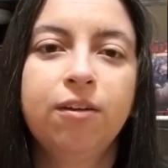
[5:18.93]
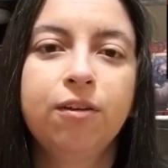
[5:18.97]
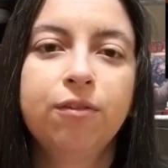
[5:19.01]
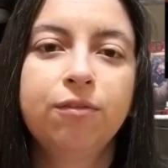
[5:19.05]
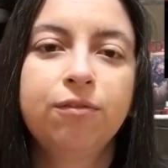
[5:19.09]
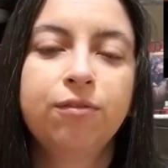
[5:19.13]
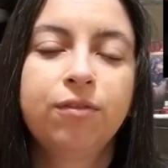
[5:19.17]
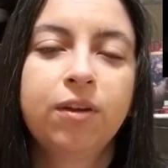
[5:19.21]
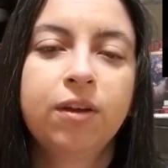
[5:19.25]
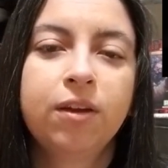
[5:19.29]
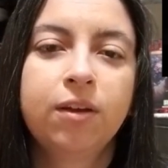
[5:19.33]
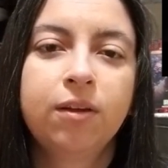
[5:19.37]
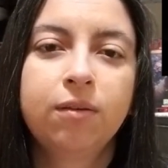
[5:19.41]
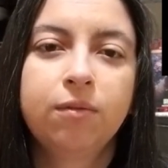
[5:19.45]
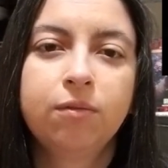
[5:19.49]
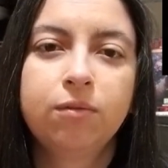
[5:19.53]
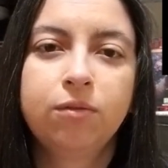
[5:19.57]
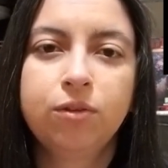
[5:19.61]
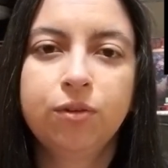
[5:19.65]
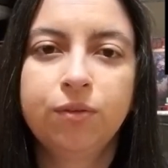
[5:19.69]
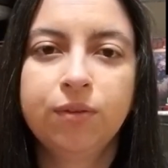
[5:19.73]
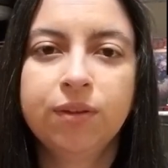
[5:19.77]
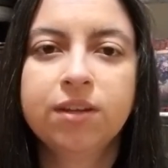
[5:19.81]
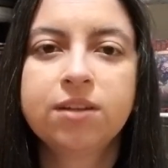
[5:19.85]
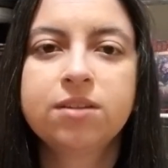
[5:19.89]
of
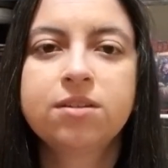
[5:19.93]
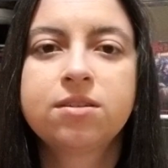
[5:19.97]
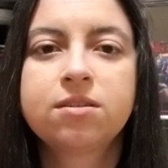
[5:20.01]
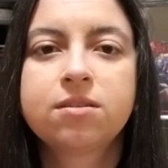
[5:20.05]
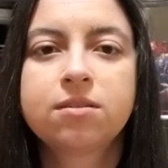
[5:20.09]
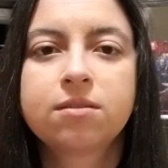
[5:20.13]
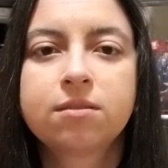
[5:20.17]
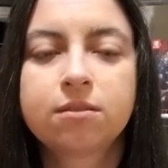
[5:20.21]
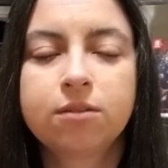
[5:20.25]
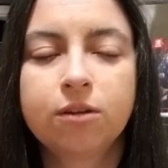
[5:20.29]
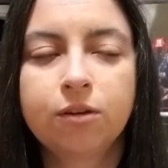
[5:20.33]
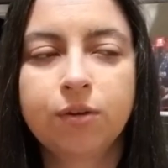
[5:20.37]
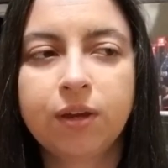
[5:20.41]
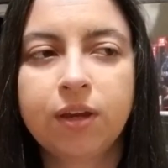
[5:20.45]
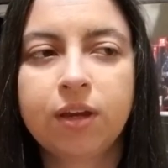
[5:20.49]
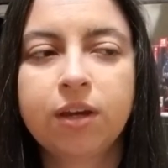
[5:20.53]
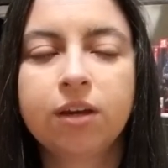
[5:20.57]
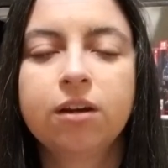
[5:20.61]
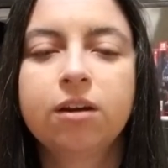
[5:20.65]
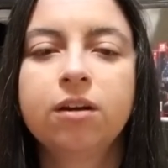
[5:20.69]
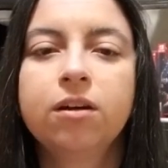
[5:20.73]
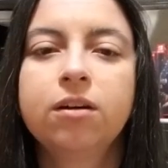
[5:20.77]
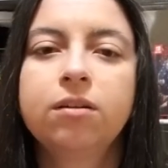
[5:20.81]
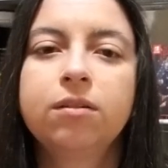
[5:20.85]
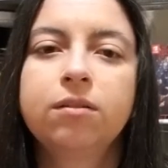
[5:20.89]
do this, go
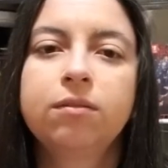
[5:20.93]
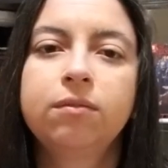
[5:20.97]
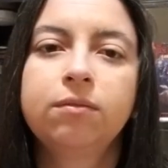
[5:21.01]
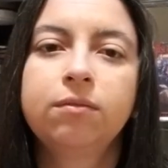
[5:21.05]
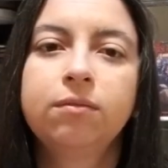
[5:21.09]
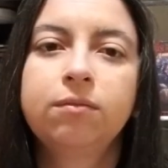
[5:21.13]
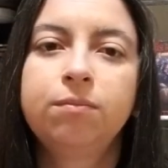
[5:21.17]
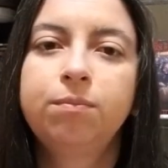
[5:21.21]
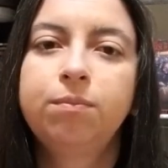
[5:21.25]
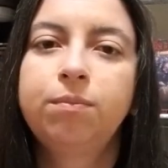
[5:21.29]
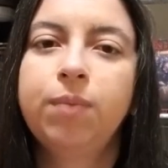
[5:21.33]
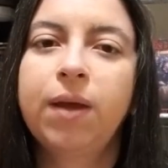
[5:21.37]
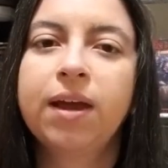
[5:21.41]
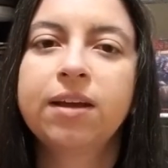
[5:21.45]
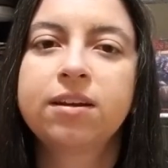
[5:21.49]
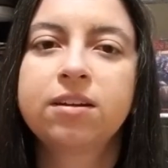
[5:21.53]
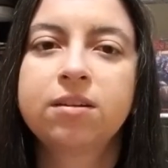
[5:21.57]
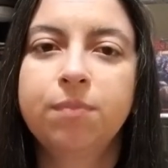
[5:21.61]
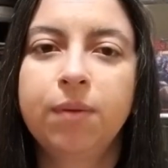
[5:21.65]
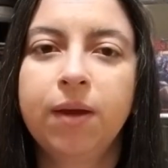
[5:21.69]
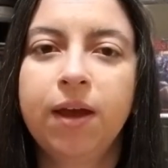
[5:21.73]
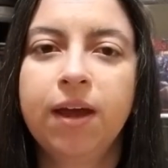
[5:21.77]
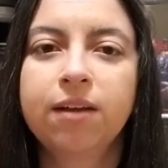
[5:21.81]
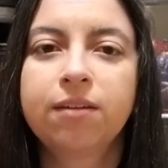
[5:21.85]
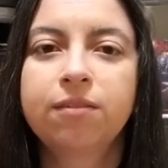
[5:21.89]
here, back
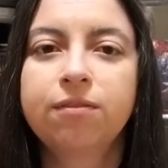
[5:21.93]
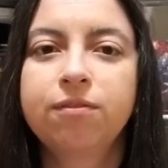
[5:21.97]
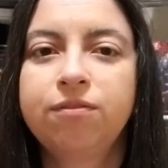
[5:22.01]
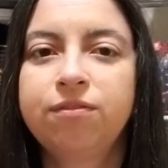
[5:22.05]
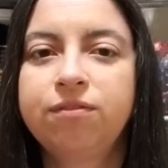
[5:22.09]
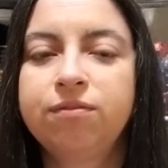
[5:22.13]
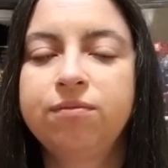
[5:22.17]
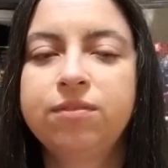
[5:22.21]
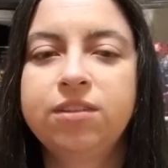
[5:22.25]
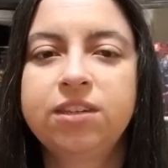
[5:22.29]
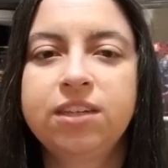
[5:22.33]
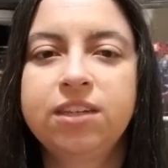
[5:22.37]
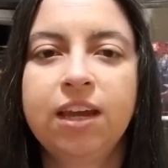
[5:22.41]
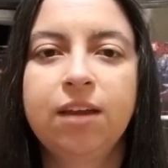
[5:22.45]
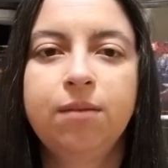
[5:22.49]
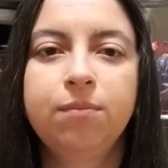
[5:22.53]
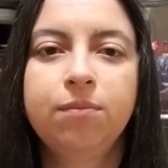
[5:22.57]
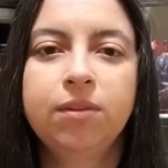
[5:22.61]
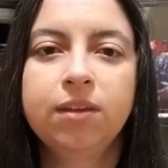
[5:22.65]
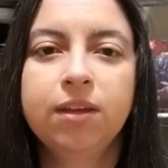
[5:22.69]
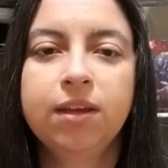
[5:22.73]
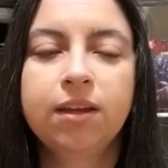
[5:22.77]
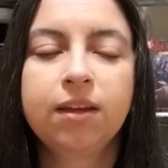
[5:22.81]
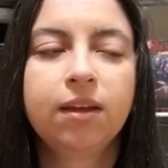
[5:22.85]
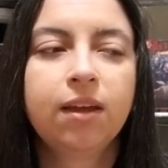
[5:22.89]
to back, same
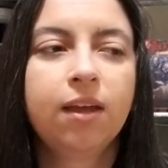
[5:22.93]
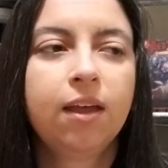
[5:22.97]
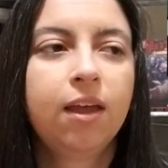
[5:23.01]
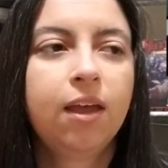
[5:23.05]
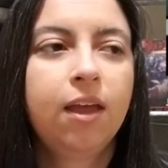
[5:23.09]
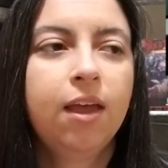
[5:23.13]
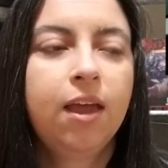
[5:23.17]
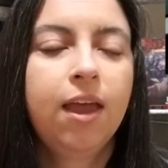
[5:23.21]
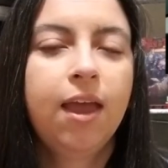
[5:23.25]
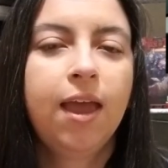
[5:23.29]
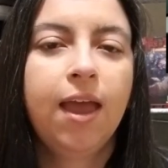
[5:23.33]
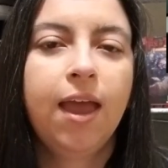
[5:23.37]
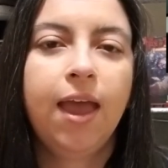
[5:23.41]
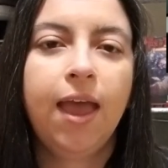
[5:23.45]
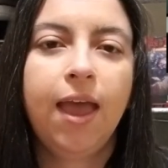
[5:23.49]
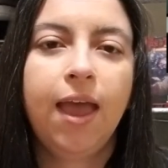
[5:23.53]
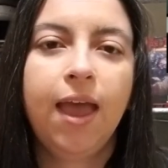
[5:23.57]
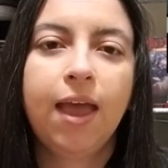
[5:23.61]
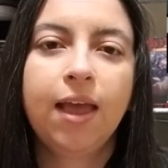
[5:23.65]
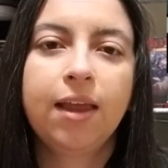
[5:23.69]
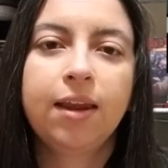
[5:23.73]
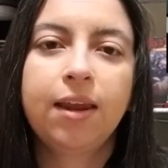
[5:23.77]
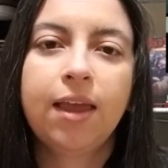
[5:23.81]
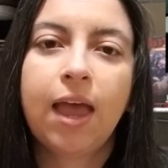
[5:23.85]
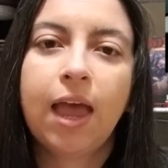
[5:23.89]
thing.
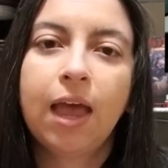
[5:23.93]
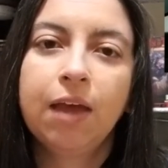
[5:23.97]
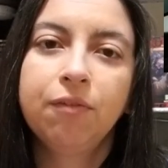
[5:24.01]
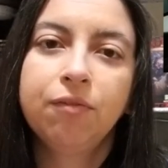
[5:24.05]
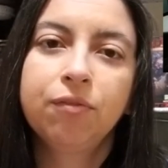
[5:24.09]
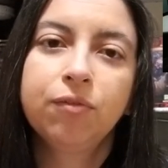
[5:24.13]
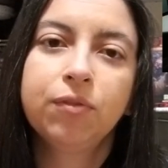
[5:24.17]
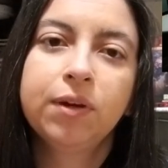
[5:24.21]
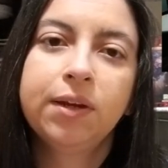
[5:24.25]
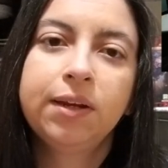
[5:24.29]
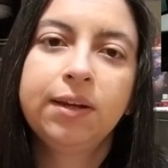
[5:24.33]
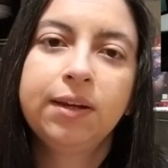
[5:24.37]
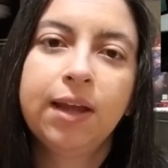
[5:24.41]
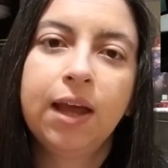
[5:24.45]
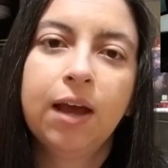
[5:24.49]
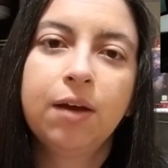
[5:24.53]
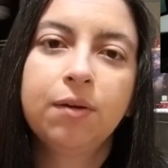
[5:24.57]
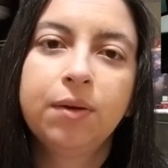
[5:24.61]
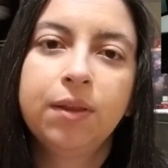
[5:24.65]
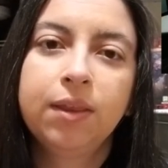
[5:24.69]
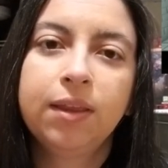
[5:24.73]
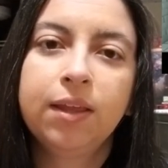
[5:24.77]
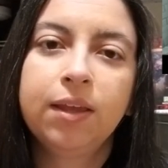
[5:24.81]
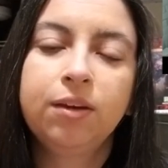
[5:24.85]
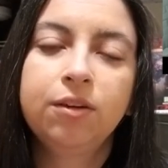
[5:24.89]
And every now
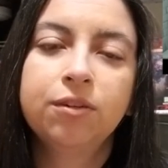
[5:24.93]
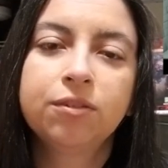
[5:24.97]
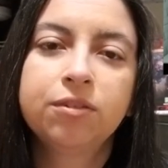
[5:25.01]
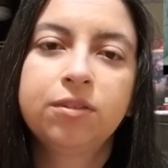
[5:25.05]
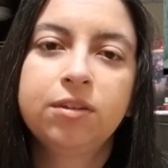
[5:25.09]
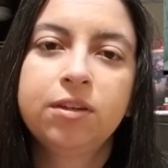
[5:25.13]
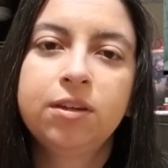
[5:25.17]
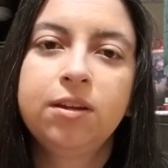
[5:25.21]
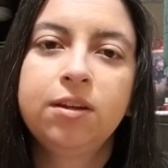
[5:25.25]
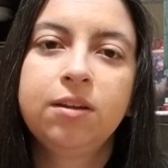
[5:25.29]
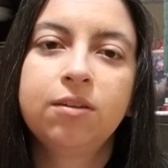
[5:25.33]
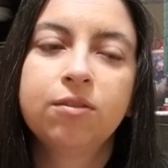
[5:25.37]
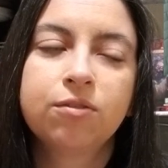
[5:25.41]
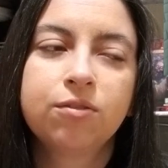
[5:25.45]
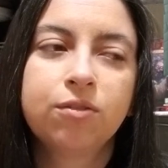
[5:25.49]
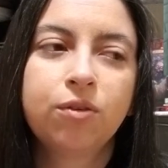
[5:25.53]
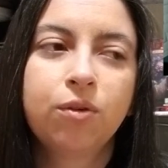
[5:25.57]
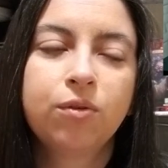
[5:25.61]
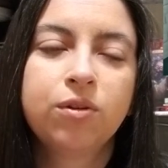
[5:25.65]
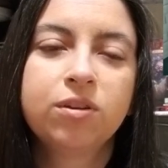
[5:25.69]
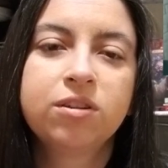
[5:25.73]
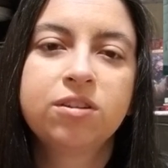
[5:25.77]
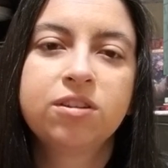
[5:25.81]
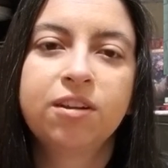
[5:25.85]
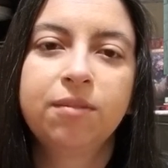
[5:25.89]
and then you'll see or
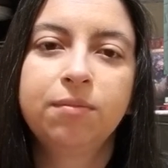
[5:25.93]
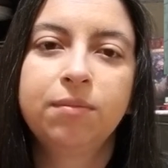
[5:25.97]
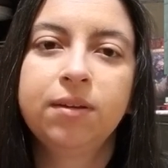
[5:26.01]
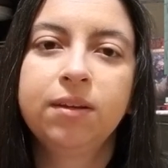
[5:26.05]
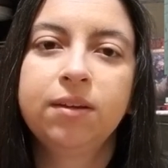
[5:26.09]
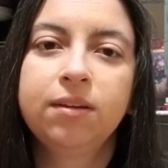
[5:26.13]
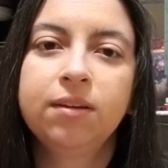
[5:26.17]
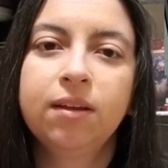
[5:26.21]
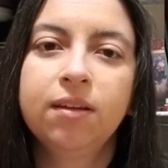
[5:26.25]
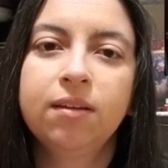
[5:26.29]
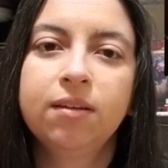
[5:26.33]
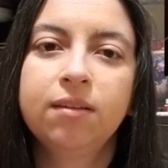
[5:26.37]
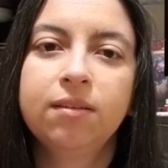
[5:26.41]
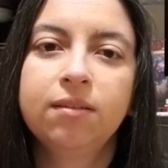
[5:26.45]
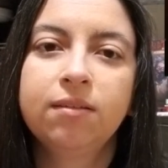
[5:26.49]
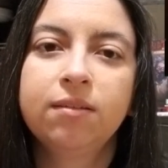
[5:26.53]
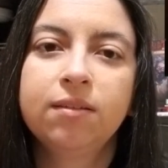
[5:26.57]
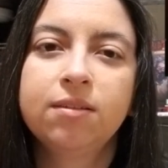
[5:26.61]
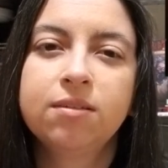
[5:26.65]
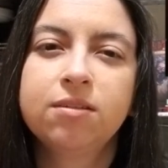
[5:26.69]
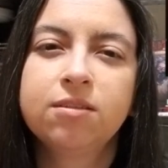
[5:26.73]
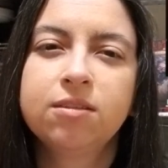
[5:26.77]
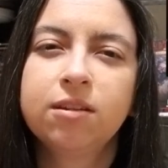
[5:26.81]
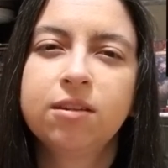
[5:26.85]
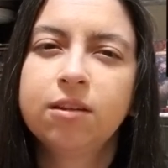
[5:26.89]
notice something that
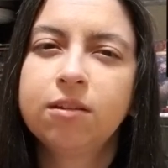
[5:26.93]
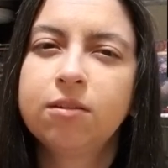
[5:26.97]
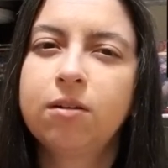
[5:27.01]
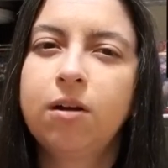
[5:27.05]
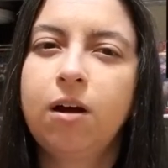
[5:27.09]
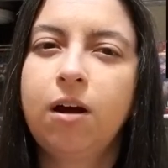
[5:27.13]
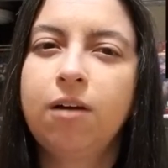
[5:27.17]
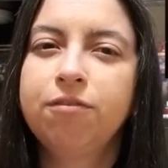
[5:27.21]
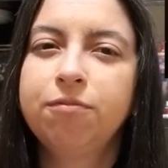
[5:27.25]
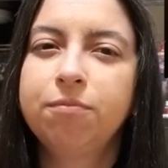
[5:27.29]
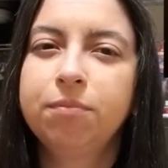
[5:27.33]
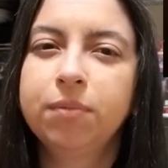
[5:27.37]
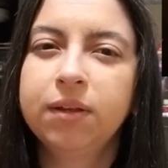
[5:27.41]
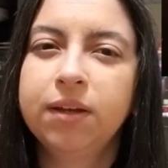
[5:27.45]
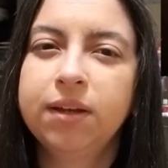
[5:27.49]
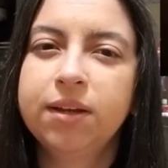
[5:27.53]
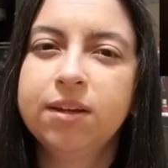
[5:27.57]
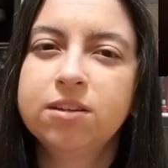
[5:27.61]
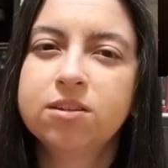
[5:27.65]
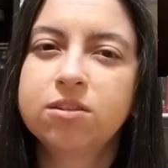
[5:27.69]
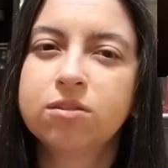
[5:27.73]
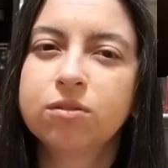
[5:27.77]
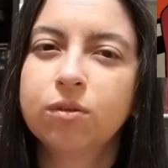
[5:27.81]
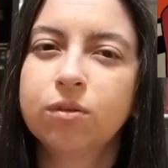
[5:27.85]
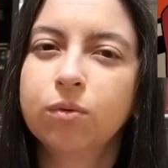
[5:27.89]
is a little off
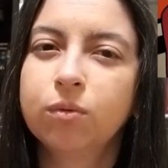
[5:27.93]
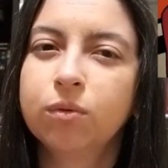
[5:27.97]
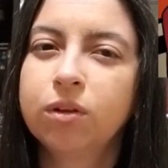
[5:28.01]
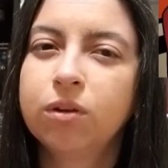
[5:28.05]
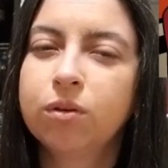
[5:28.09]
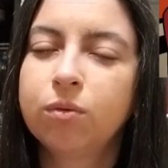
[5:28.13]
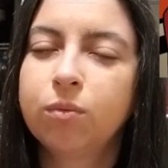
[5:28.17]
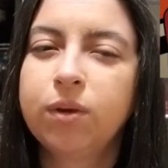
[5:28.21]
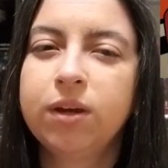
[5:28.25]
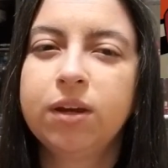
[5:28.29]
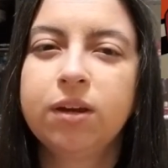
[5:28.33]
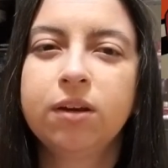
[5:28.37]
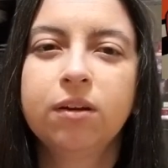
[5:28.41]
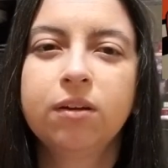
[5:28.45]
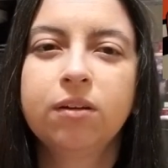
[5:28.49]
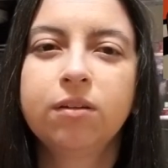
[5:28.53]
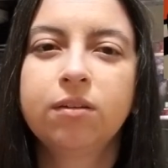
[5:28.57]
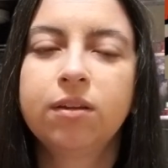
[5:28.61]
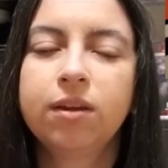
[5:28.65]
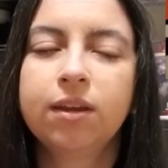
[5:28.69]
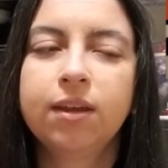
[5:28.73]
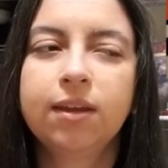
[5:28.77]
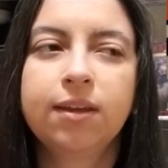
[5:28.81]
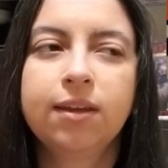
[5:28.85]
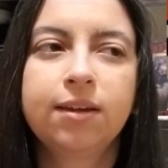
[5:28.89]
place or a little weird,
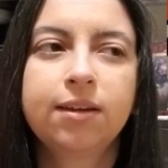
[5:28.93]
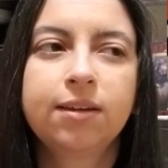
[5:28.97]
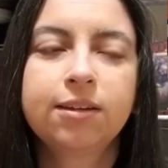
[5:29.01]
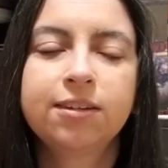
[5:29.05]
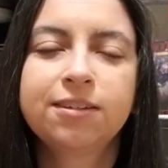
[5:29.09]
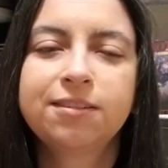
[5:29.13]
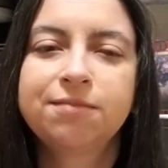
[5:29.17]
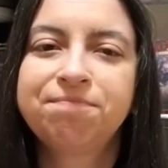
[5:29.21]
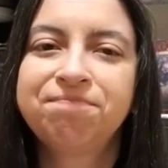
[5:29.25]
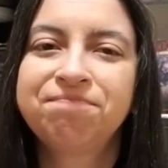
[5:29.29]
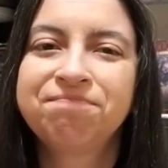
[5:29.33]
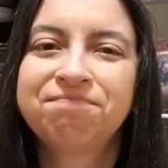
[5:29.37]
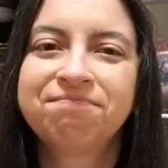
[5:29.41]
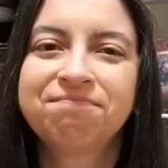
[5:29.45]
like